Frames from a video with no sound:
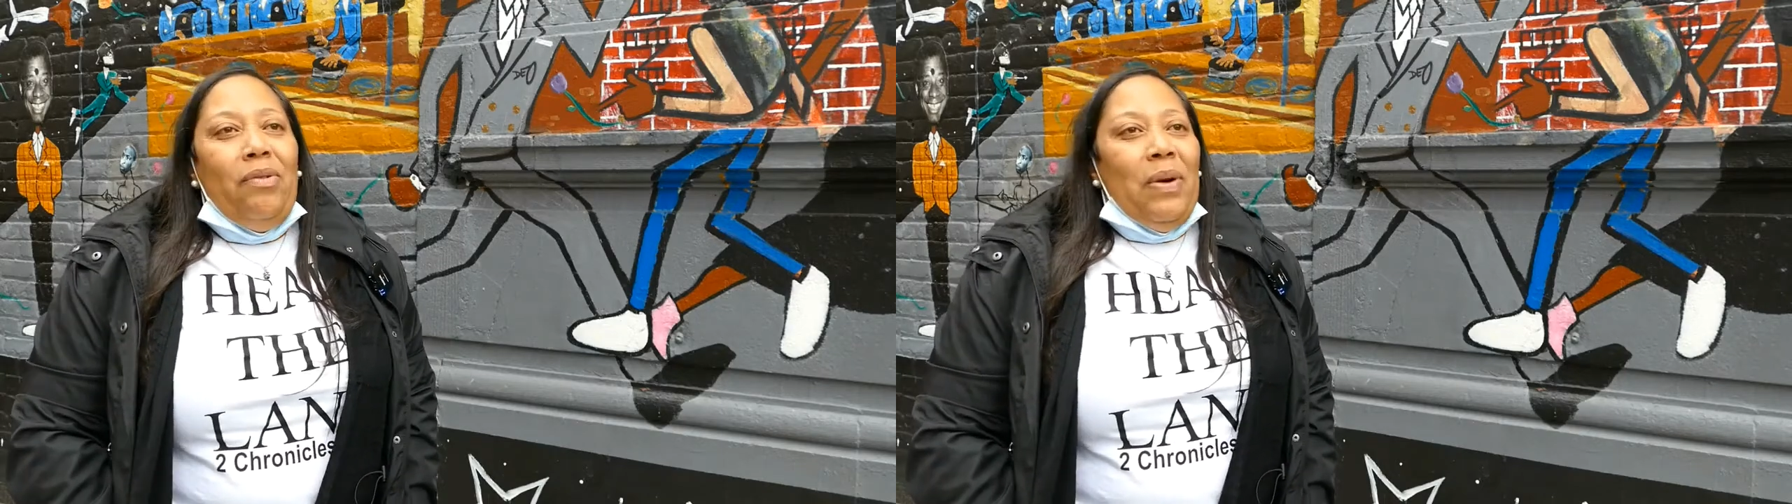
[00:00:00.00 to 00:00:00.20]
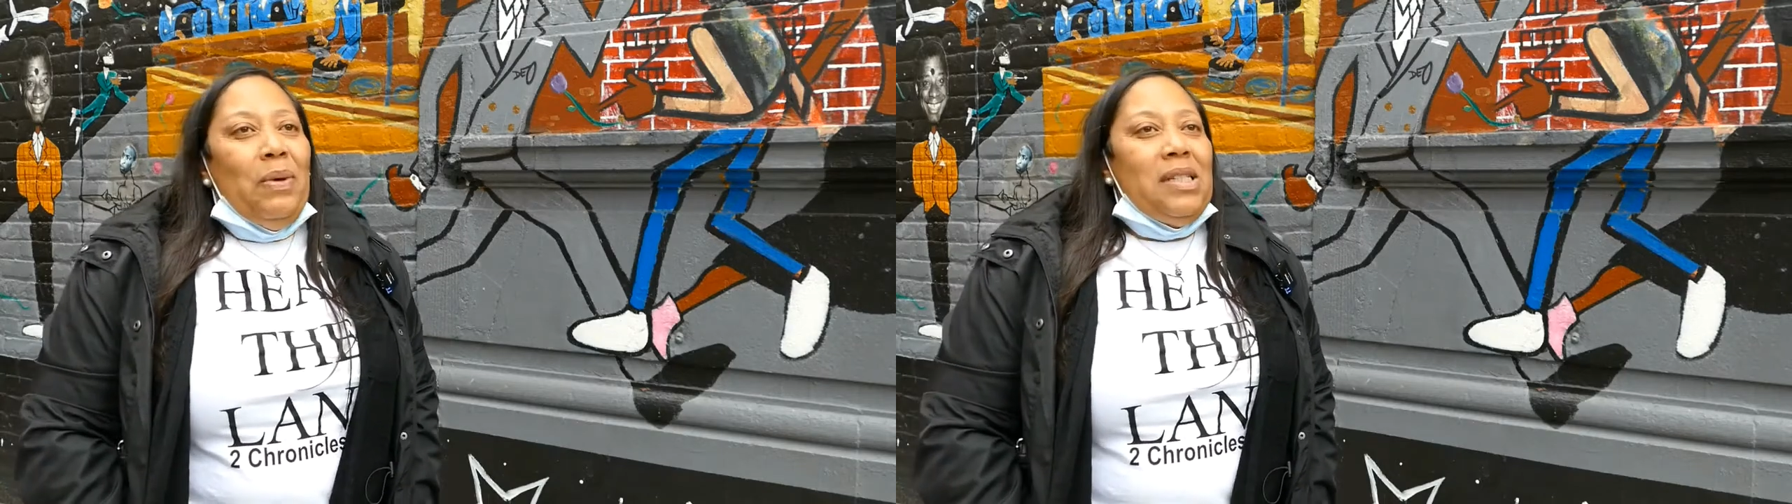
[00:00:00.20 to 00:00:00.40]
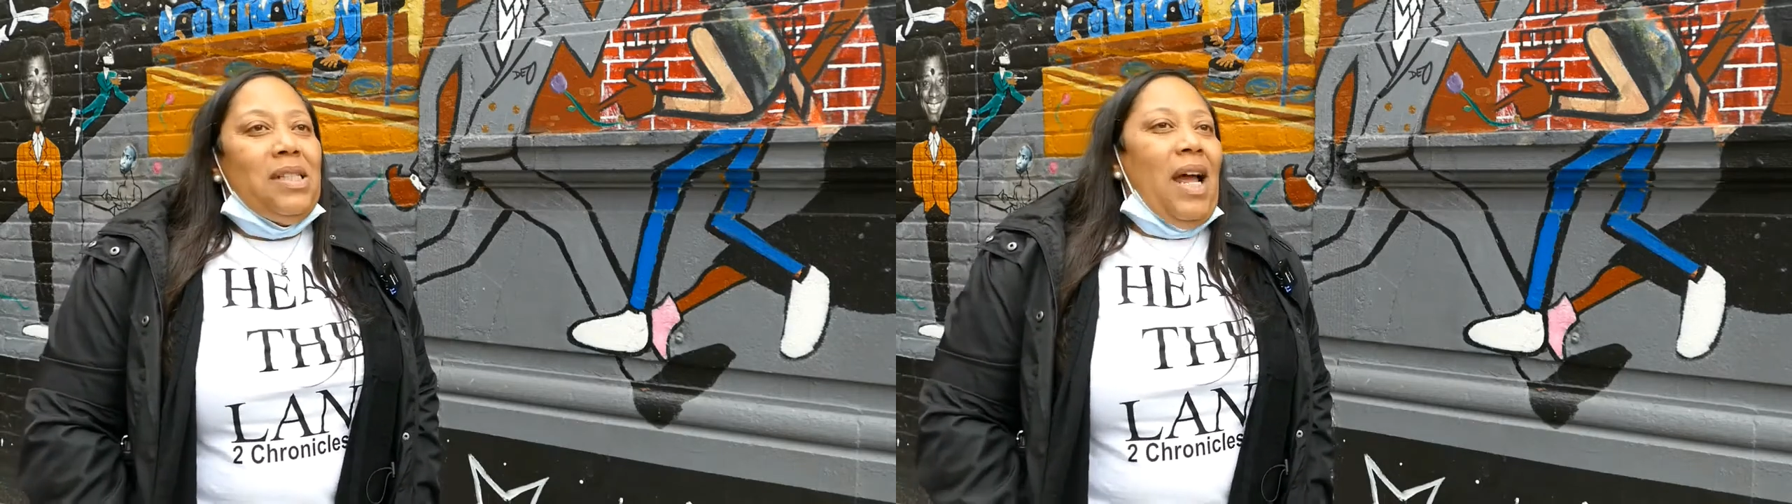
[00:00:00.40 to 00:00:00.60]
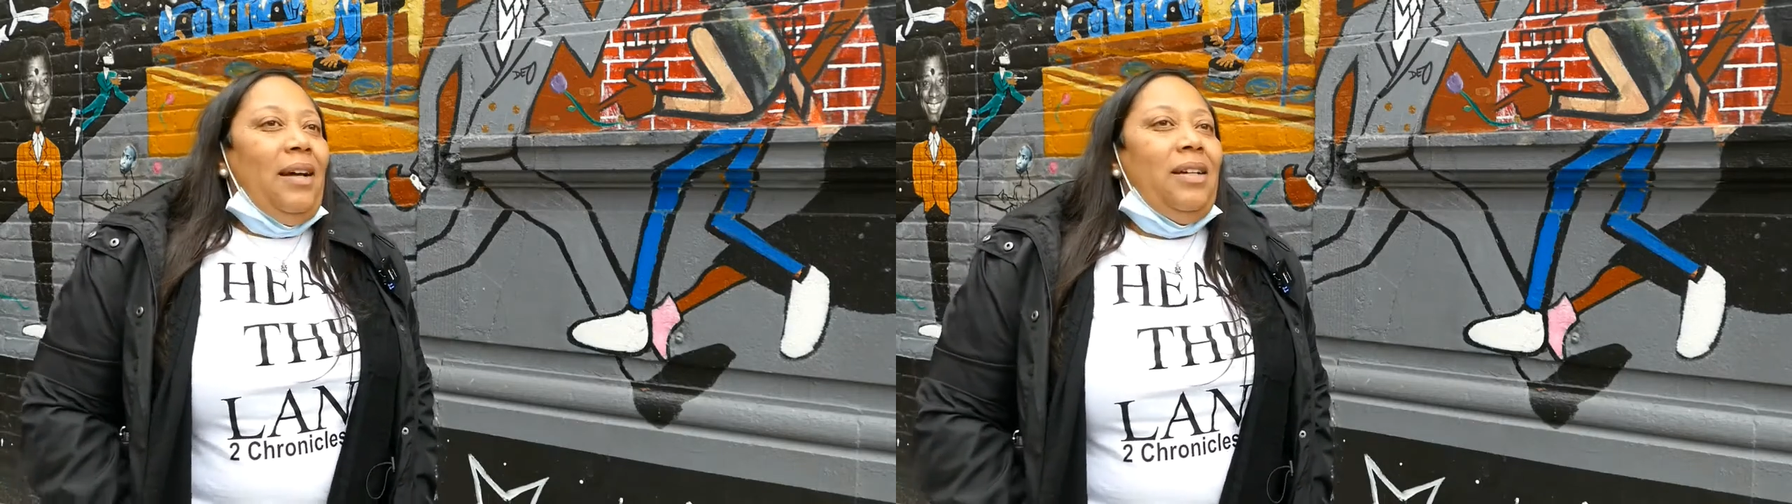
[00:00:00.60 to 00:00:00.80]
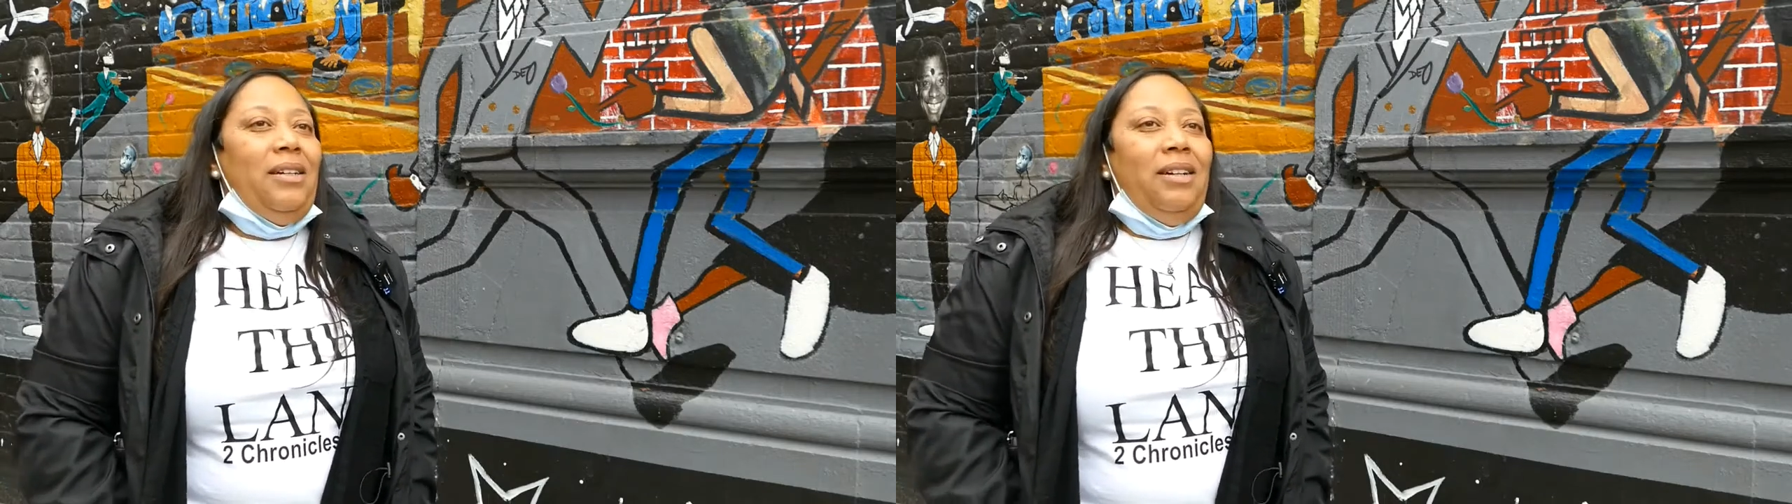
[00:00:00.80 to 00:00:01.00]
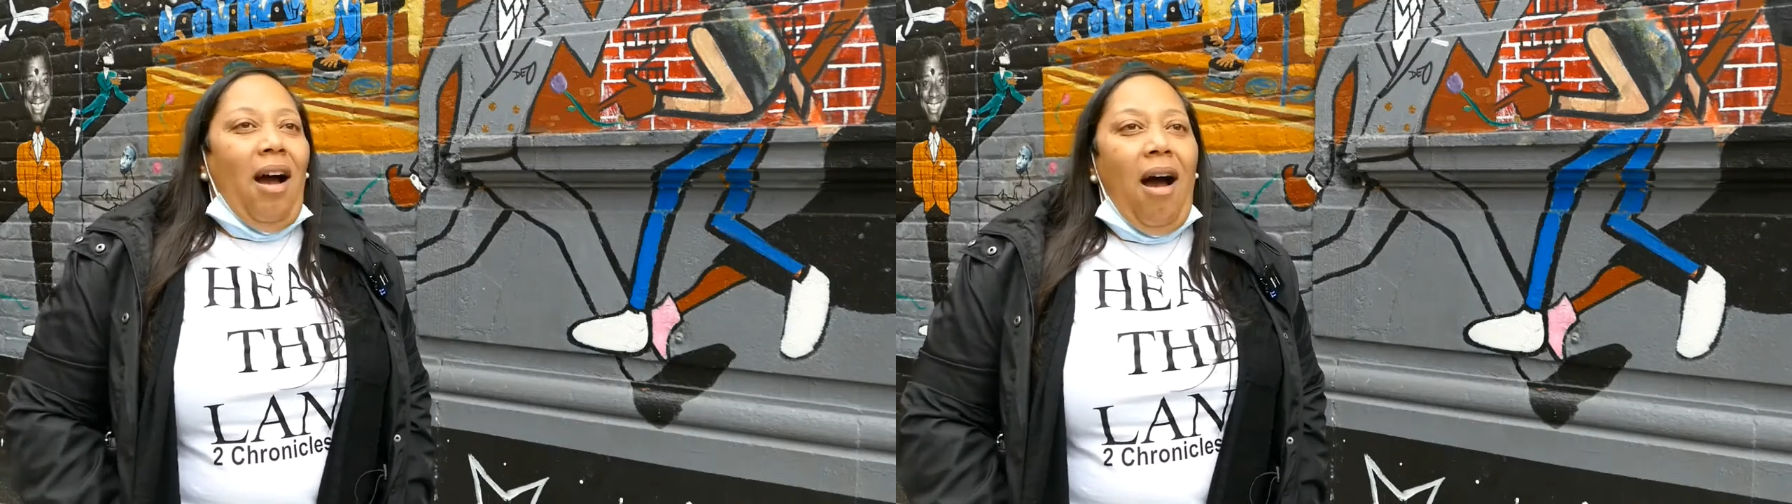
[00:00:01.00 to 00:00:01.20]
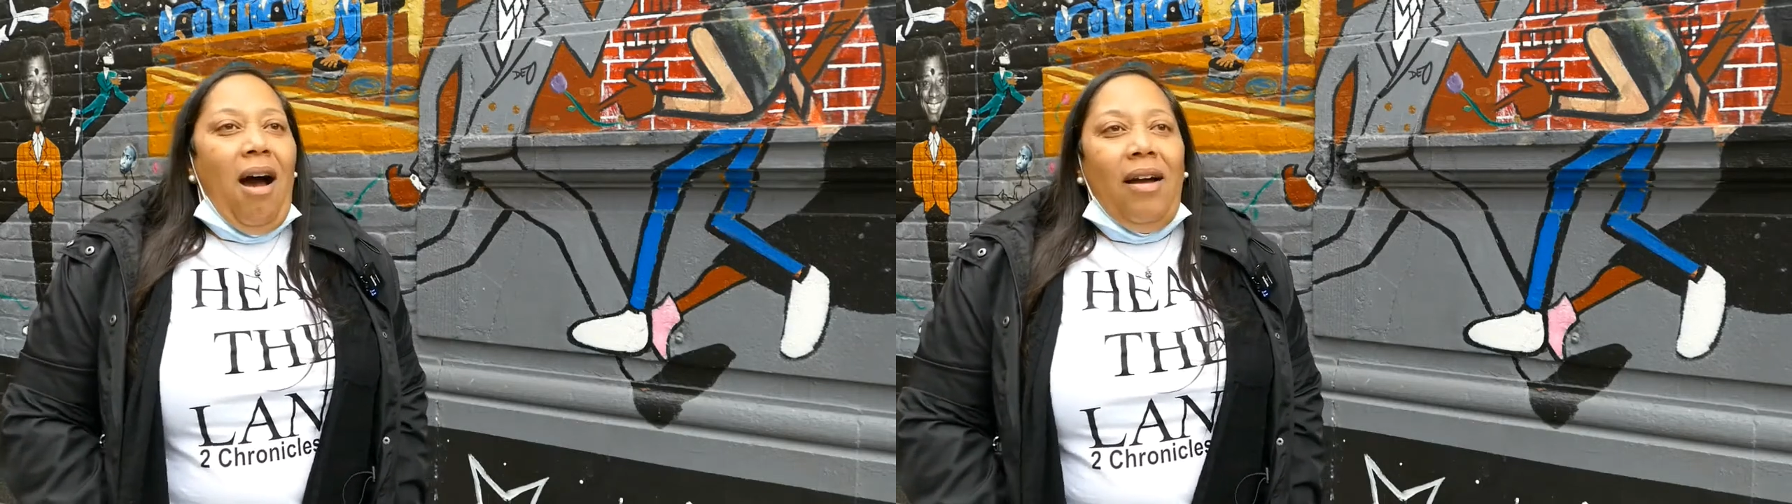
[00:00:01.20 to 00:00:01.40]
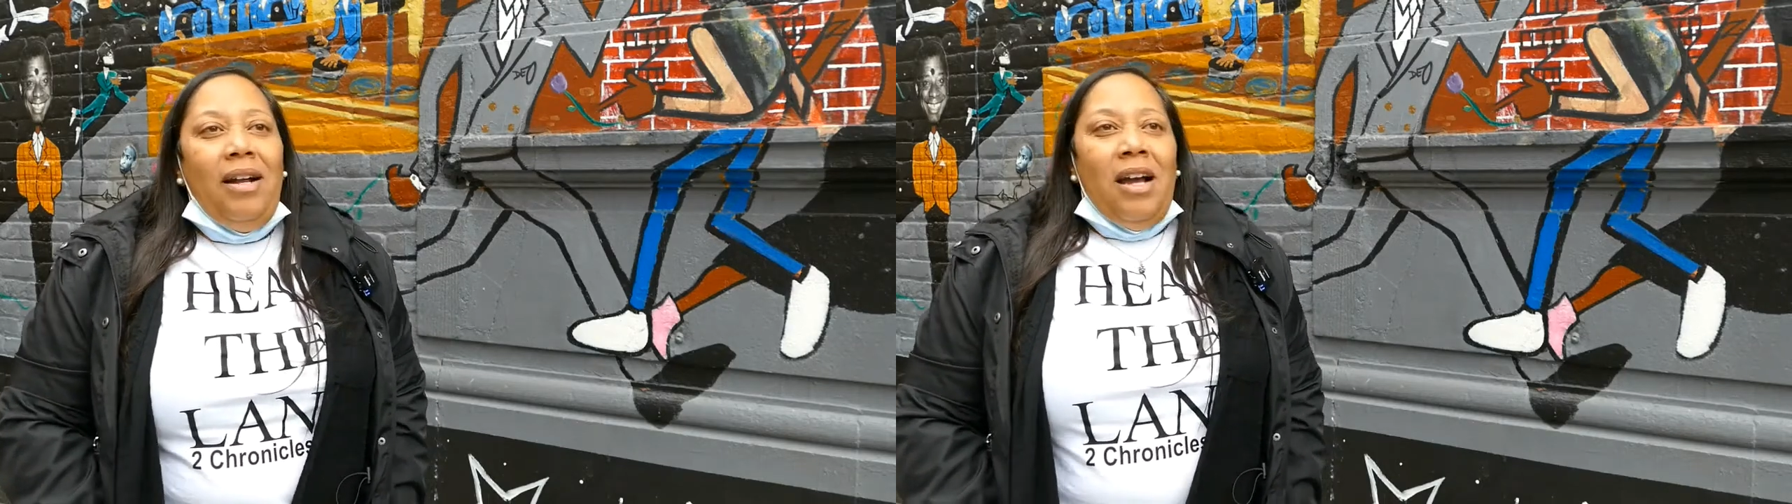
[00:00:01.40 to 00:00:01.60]
We was thanking
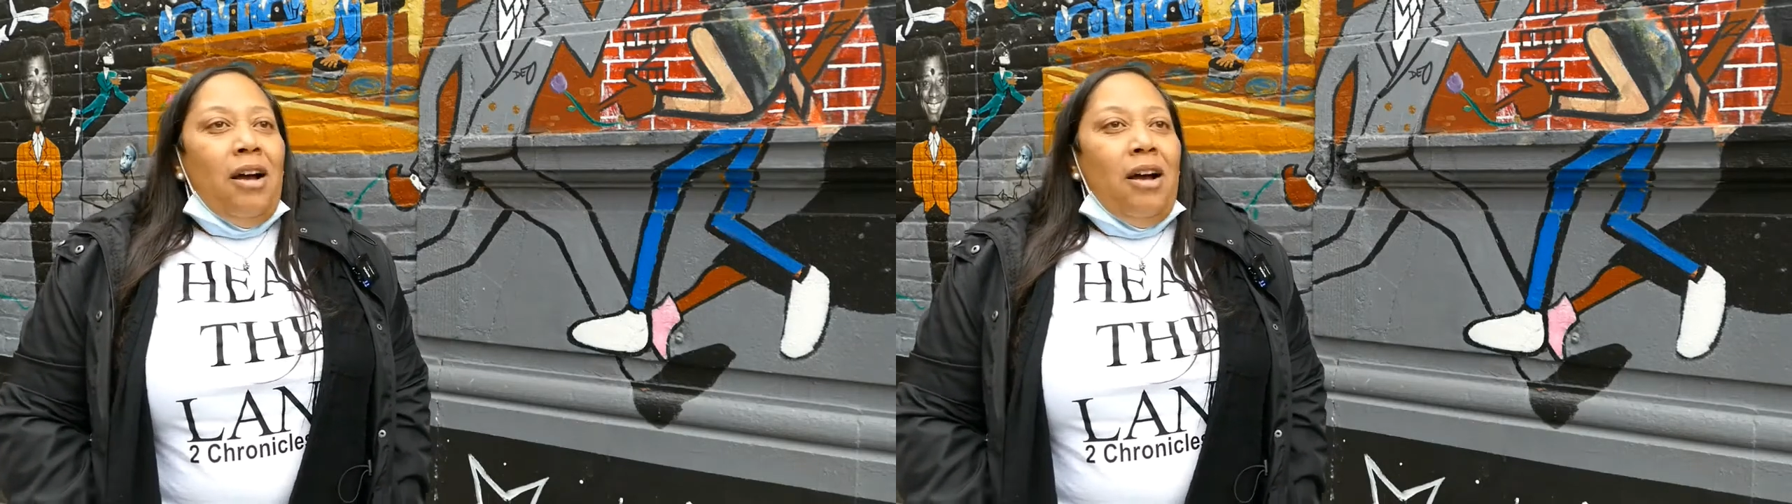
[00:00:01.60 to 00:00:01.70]
God.